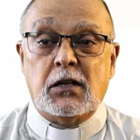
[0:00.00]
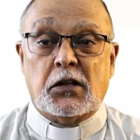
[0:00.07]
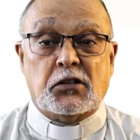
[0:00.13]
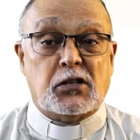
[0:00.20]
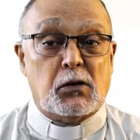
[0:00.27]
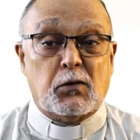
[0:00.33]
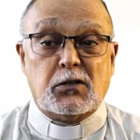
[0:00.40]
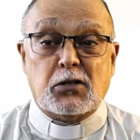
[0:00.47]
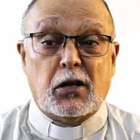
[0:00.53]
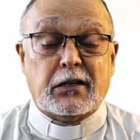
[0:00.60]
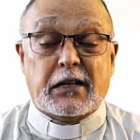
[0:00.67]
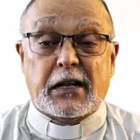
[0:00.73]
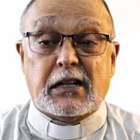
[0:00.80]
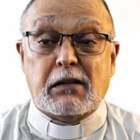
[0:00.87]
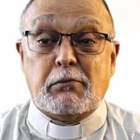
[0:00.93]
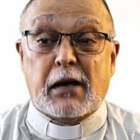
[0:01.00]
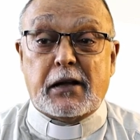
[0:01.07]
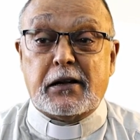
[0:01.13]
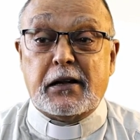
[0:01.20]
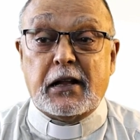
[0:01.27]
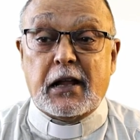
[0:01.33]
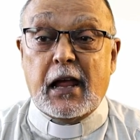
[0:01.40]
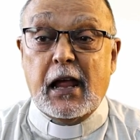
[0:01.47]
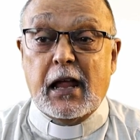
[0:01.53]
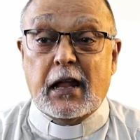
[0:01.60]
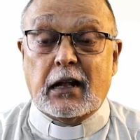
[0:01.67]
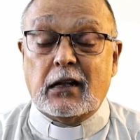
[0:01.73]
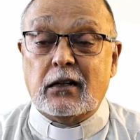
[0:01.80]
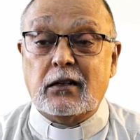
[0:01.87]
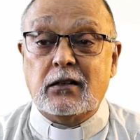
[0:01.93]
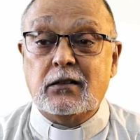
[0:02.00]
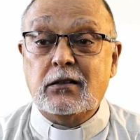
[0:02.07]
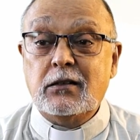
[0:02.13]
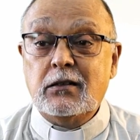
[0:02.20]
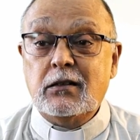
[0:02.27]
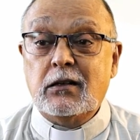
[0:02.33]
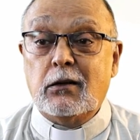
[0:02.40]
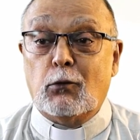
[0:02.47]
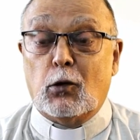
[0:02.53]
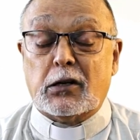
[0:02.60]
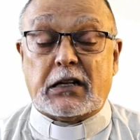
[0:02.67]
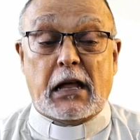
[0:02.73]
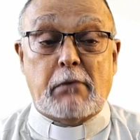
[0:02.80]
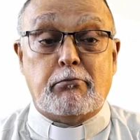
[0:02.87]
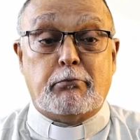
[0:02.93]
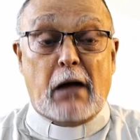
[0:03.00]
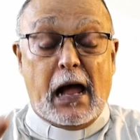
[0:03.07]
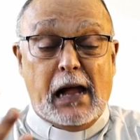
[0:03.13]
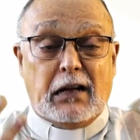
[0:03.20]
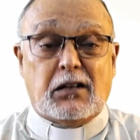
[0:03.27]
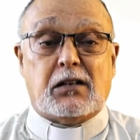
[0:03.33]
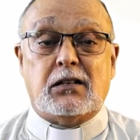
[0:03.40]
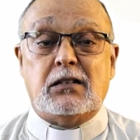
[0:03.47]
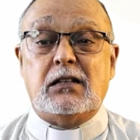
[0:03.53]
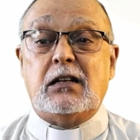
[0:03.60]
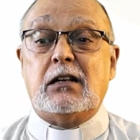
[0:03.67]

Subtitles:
she was not getting married again. What came back